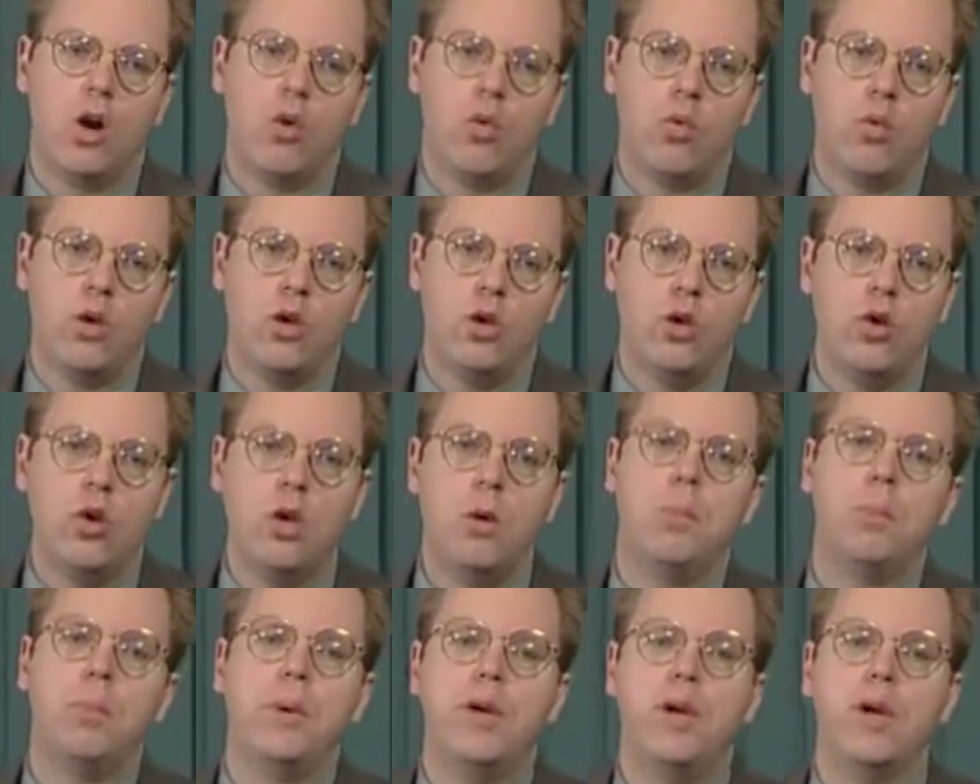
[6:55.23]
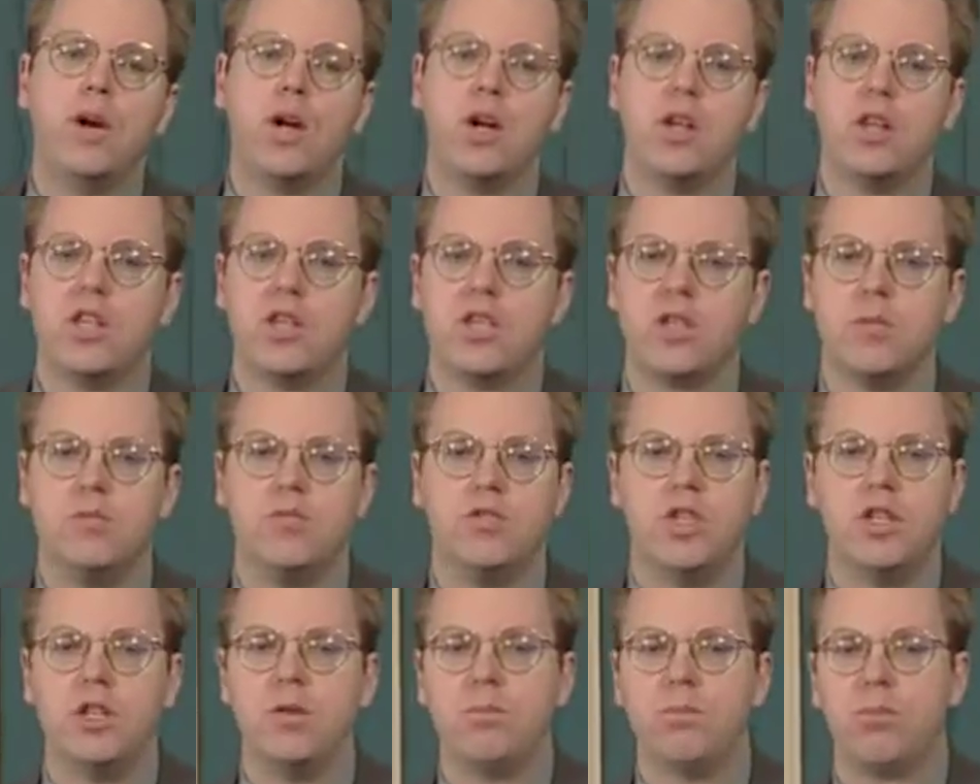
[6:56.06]
renewed imperialism
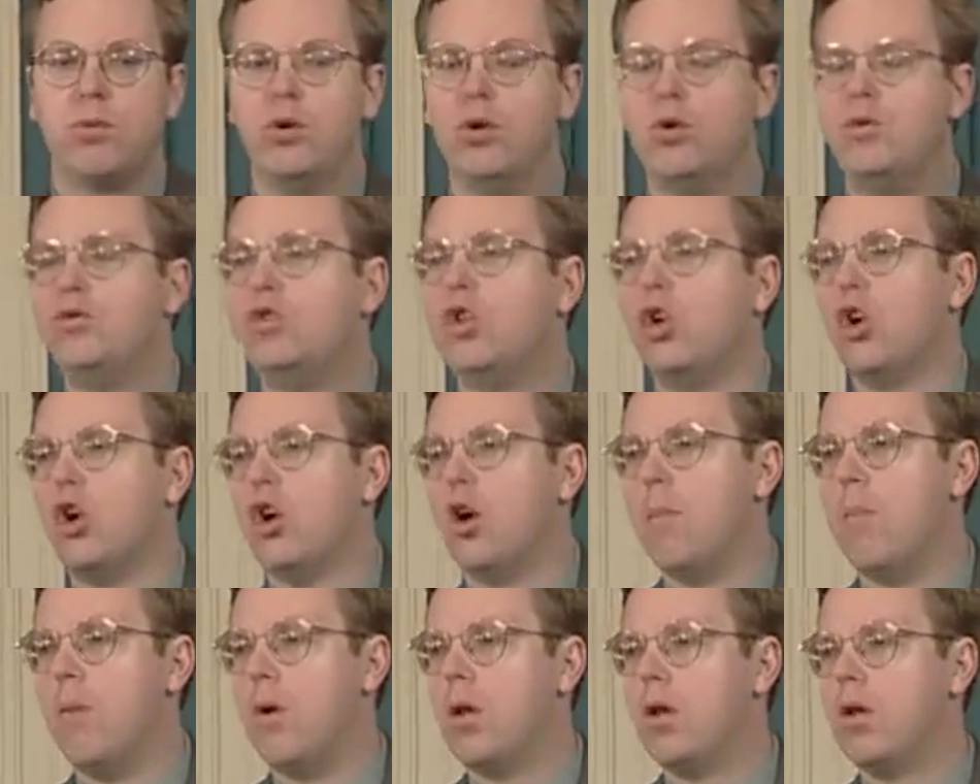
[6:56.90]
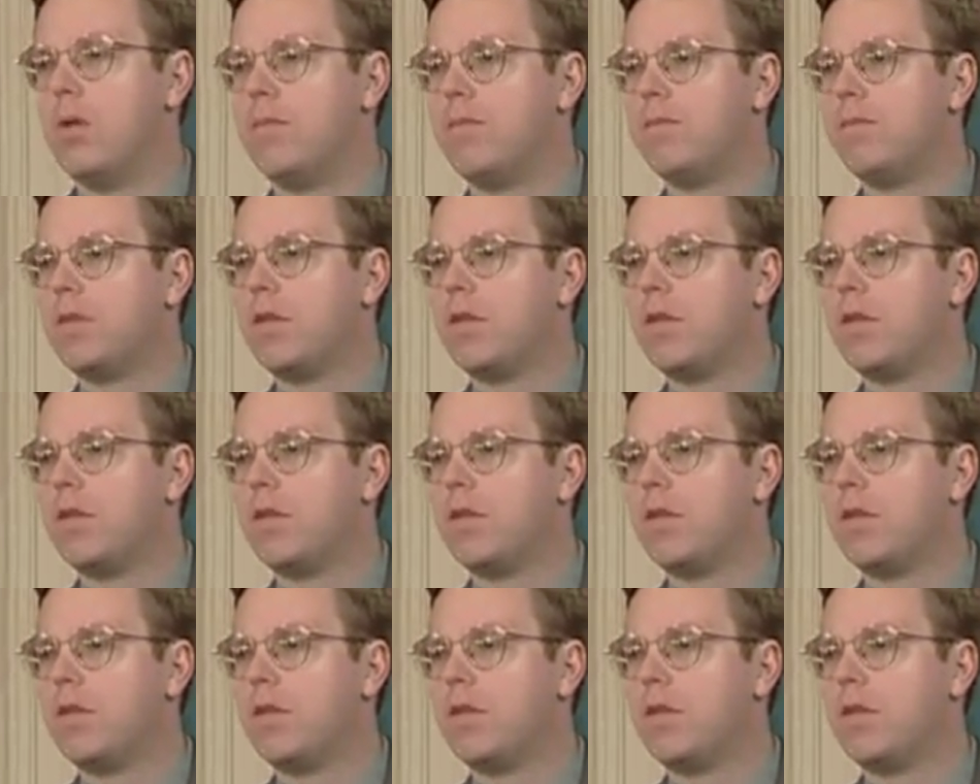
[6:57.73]
didn't prove durable.